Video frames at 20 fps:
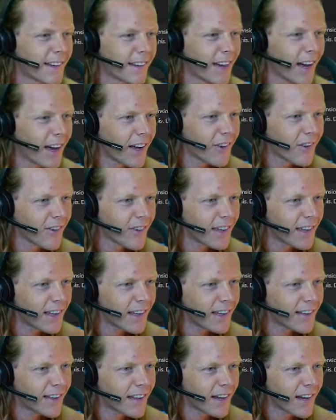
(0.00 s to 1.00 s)
Not only
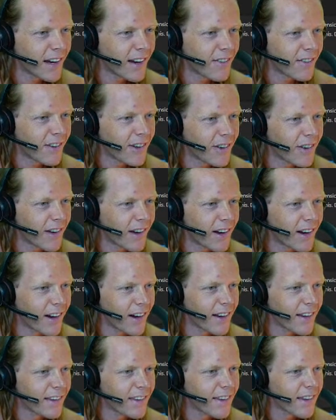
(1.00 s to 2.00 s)
is it everywhere,
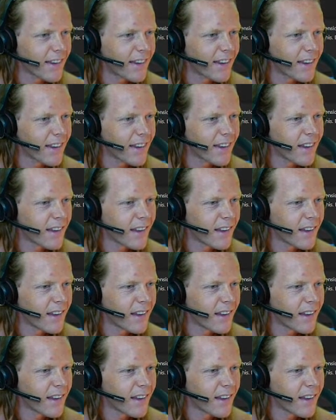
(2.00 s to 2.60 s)
it's like